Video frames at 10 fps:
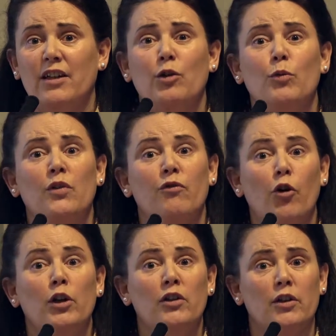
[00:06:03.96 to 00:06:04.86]
And it was
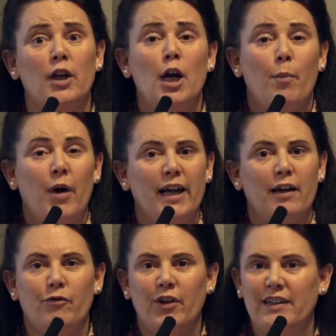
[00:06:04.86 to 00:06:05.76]
funded by a
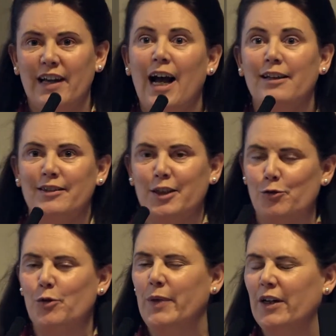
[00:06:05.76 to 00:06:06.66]
fantastic
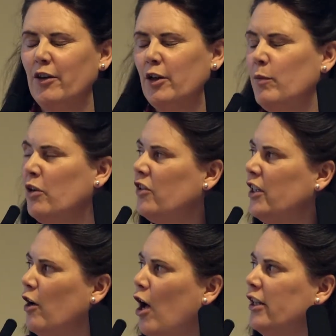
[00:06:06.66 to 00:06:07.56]
group here, the Community
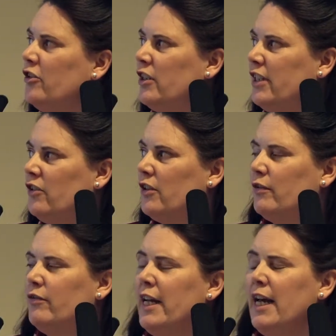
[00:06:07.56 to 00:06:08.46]
Knowledge
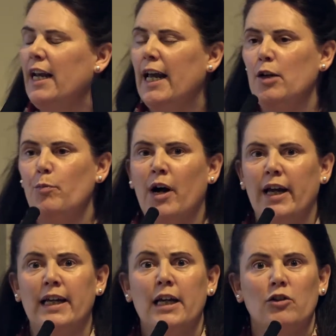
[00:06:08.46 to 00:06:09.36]
Initiative, led
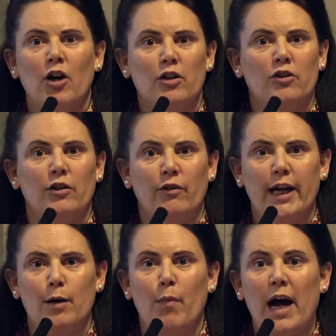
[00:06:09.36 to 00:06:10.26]
by Dr.
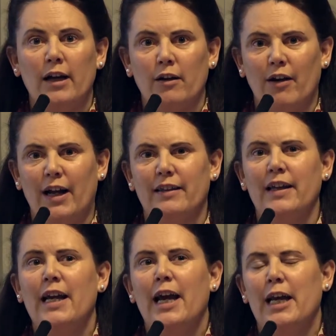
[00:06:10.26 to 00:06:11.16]
Lorraine McElrath
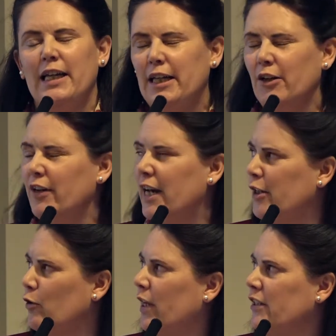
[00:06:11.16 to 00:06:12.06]
here in
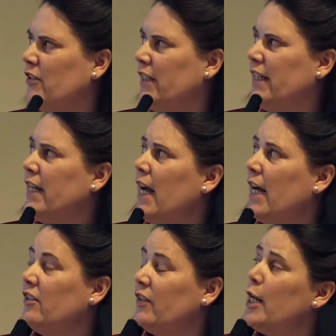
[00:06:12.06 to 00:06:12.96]
NUIG.
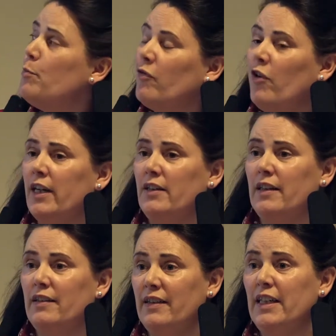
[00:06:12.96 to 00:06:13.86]
And they provided
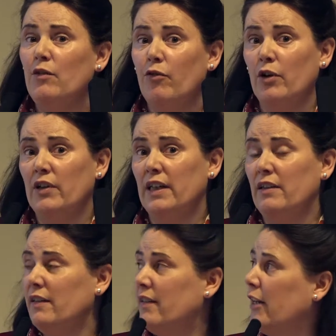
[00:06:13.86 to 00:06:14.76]
the seed funding
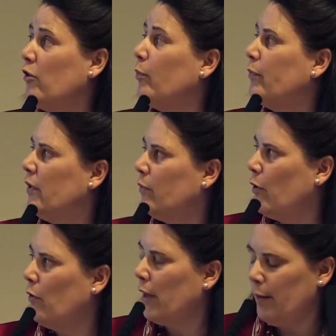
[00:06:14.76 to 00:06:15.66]
to set up this
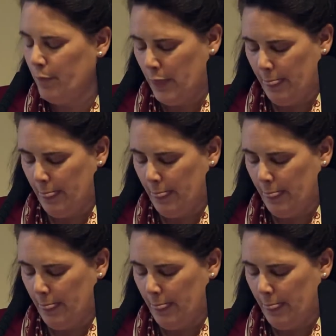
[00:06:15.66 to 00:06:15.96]
programme.